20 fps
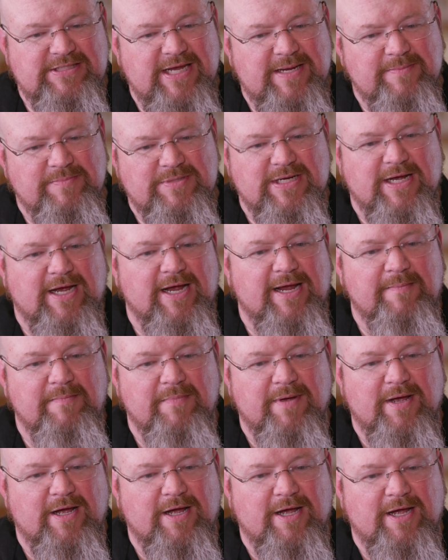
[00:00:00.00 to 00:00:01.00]
same
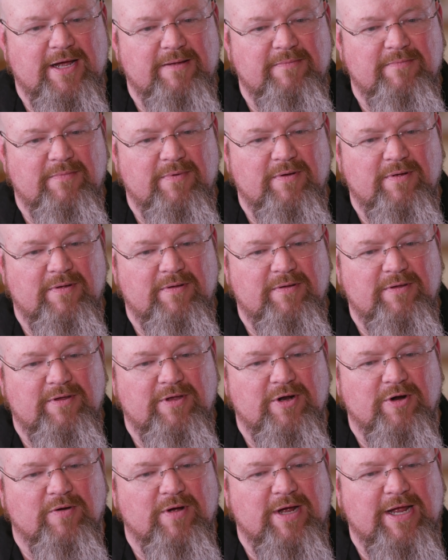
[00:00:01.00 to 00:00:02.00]
time, uh,
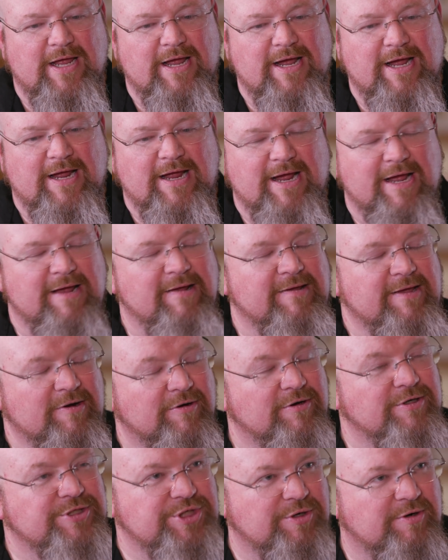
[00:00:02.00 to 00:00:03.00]
you know, I, I, I
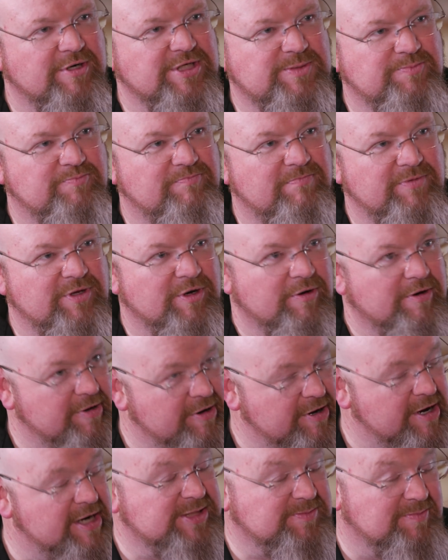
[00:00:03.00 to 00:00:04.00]
heard your, ex your,
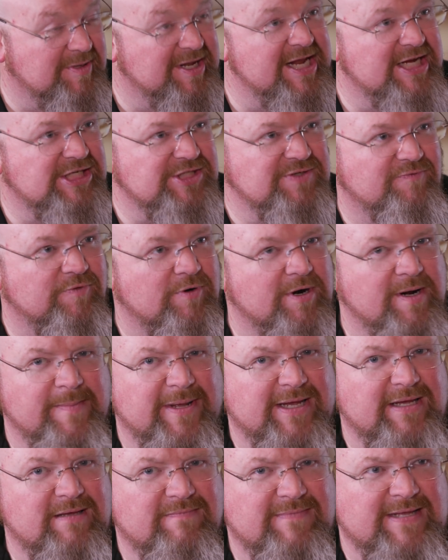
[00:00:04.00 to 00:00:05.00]
your explanation for it.
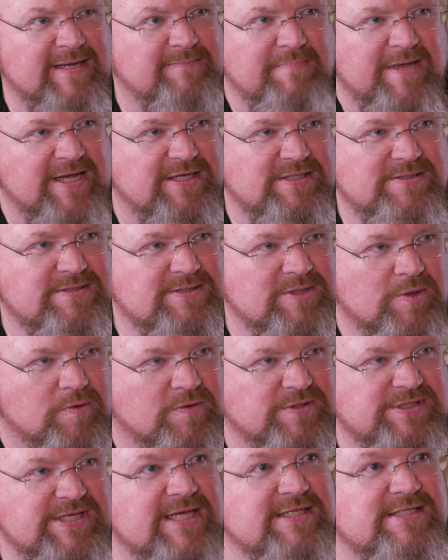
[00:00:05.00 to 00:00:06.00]
I'm like, that makes
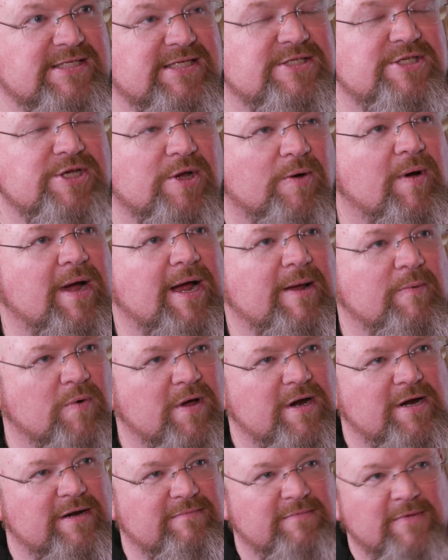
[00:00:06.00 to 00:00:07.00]
total sense, and so I
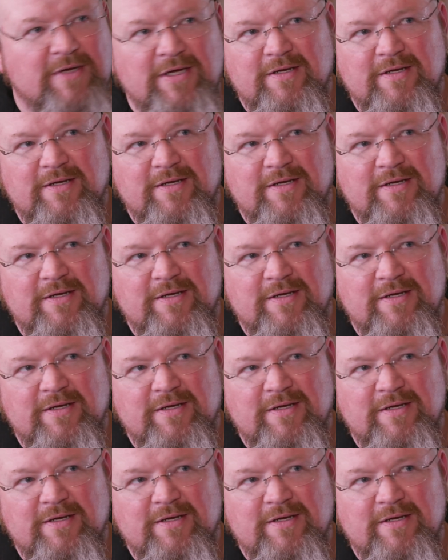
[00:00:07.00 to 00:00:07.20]
wanted